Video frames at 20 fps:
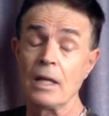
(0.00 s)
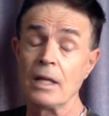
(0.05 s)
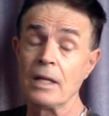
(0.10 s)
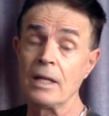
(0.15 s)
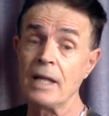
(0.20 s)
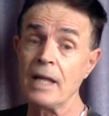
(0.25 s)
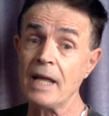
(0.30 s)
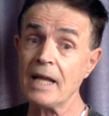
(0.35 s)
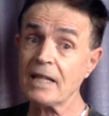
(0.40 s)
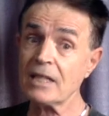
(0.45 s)

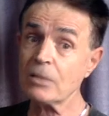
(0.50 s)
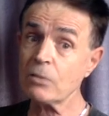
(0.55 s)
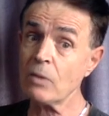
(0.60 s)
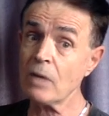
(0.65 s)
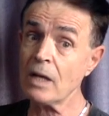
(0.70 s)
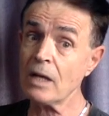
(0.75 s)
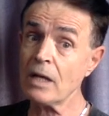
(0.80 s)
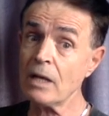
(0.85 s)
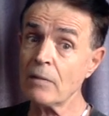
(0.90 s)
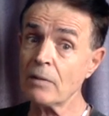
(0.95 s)
Next
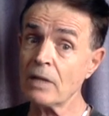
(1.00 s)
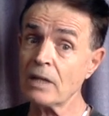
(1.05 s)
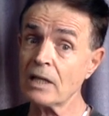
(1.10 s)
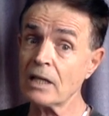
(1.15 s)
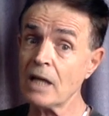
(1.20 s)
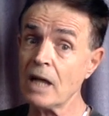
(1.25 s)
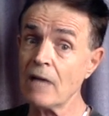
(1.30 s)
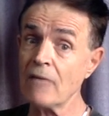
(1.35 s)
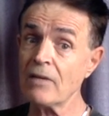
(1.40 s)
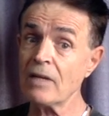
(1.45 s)
one I'm going to
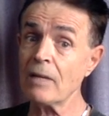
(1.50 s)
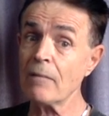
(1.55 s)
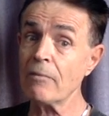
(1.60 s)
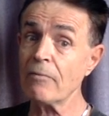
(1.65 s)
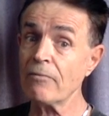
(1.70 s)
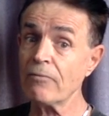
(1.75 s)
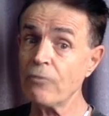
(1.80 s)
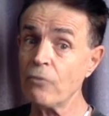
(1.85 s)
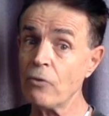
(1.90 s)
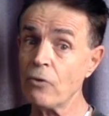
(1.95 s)
cover, number
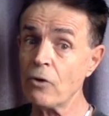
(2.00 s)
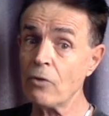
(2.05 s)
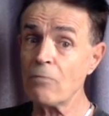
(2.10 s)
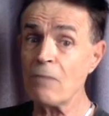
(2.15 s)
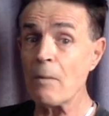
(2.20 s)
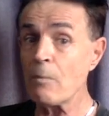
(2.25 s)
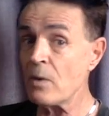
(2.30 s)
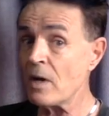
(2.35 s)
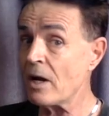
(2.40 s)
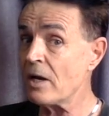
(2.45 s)
4.
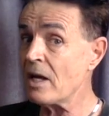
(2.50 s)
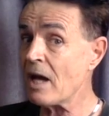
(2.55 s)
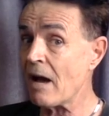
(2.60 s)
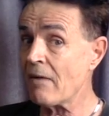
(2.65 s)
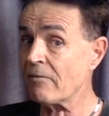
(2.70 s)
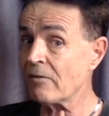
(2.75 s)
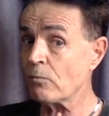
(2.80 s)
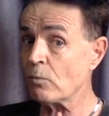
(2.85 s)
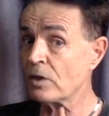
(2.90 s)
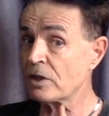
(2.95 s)
Remember,
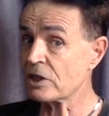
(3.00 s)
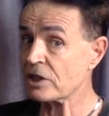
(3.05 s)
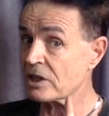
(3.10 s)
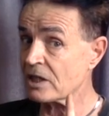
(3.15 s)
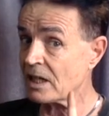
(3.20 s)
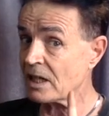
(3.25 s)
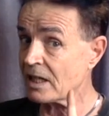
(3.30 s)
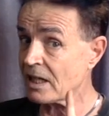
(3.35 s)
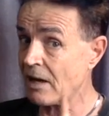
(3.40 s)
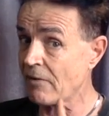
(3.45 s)
we're just
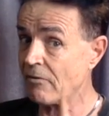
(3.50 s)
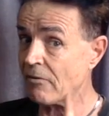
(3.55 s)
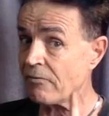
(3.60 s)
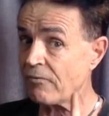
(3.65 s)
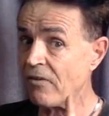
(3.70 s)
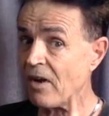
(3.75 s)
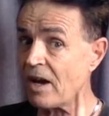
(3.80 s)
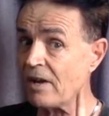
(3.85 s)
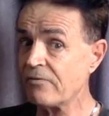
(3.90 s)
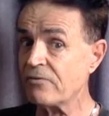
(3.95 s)
going to cover
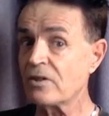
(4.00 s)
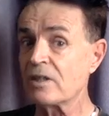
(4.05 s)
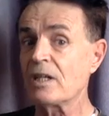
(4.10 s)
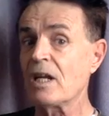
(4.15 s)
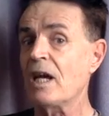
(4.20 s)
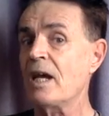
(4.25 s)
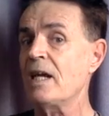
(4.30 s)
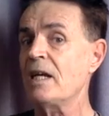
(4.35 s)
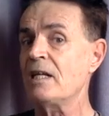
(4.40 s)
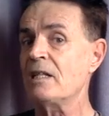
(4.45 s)
5
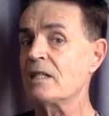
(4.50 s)
today.